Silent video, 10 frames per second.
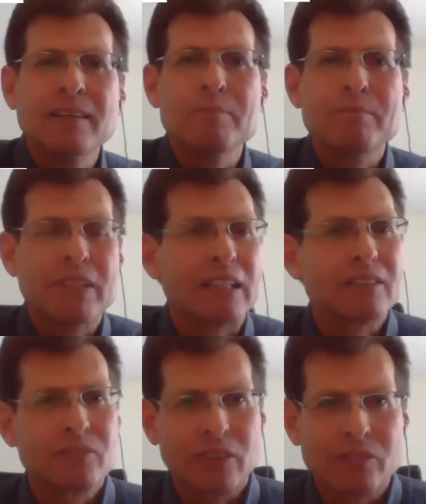Thanks
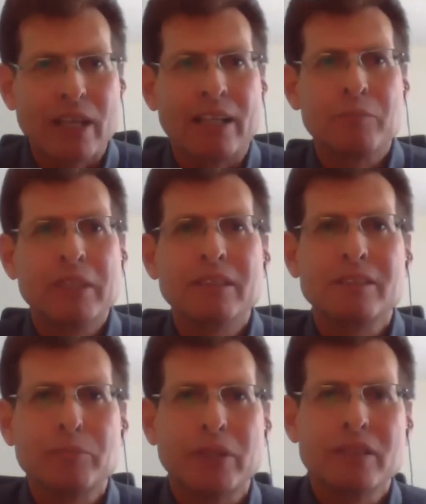for inviting me to
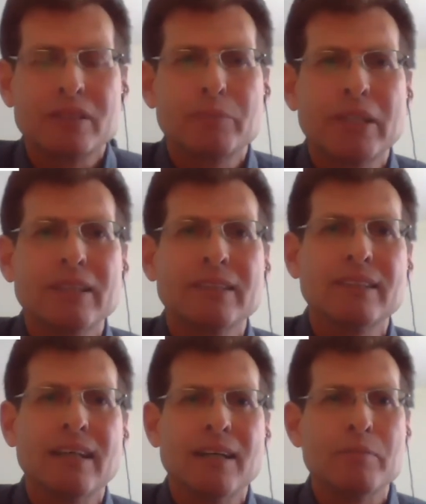participate.
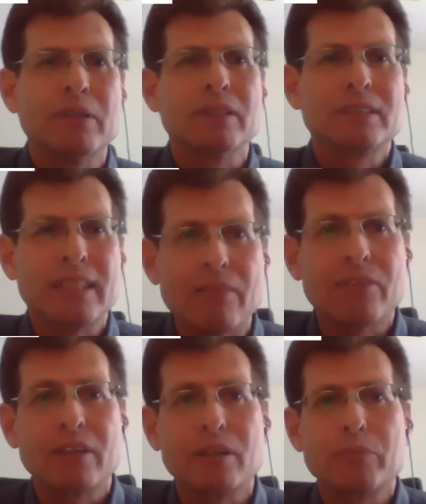I'm a staff
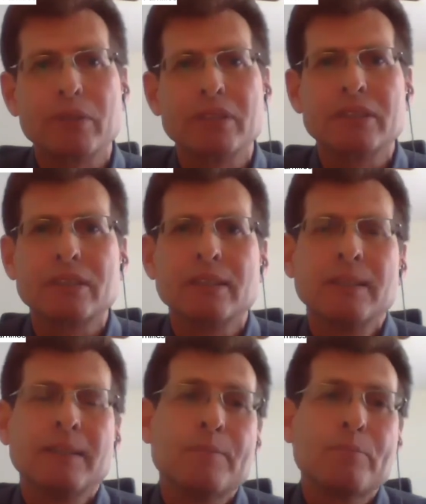therapist
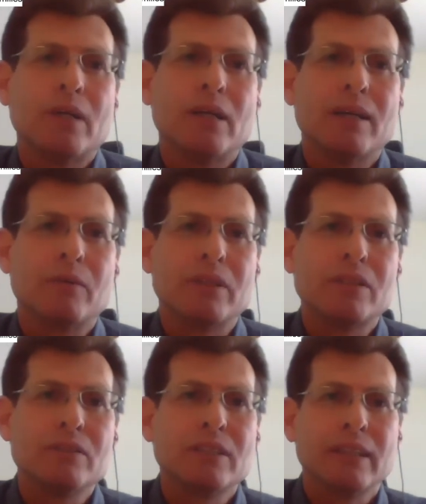with
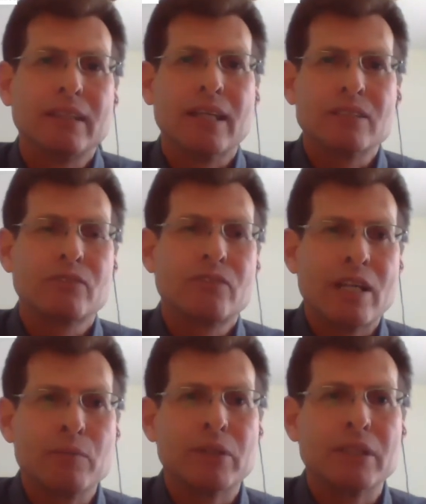UCLA Ties for
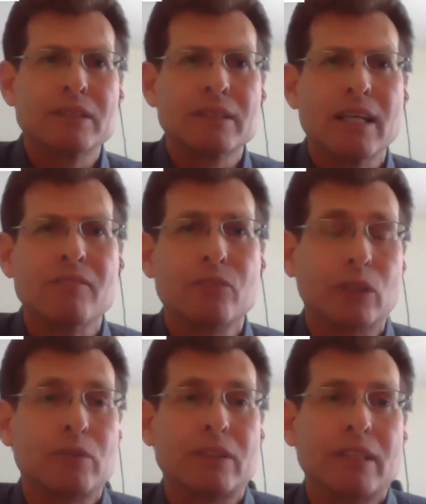Families. I've
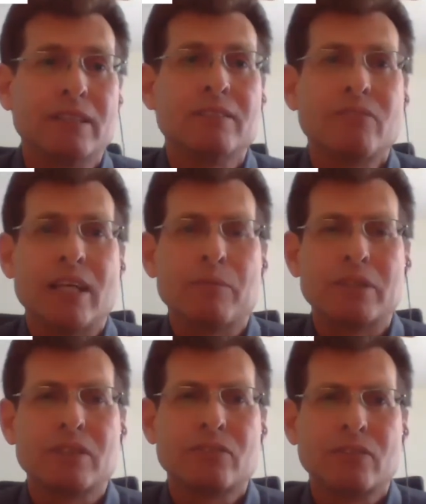worked with kids and
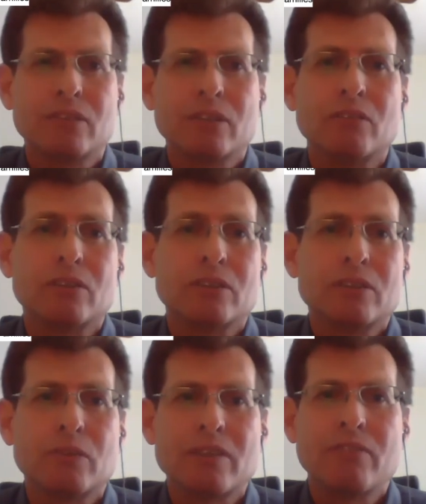families for over
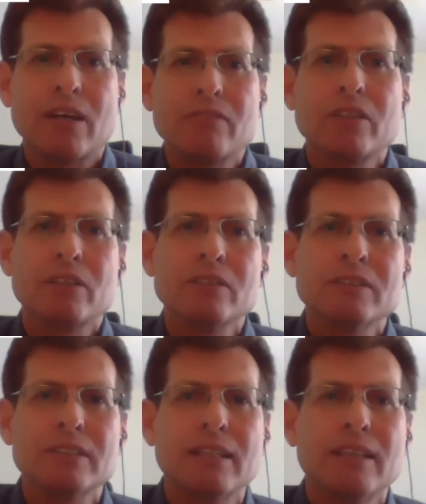25
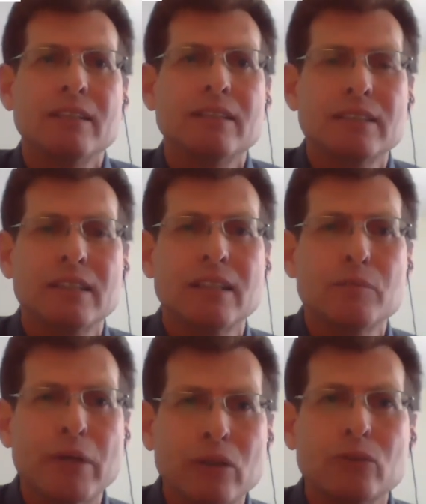years and
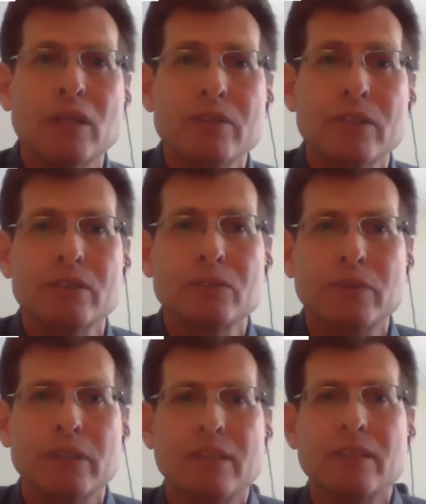about 12 years
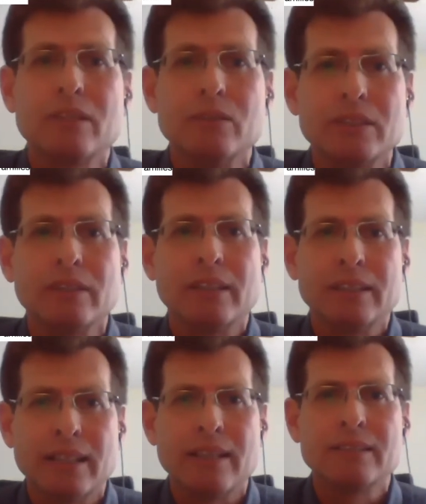with UCLA
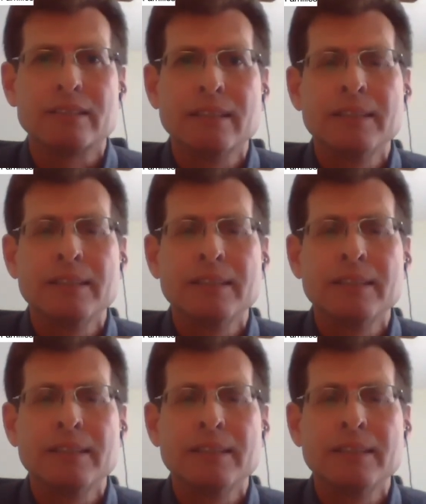Ties.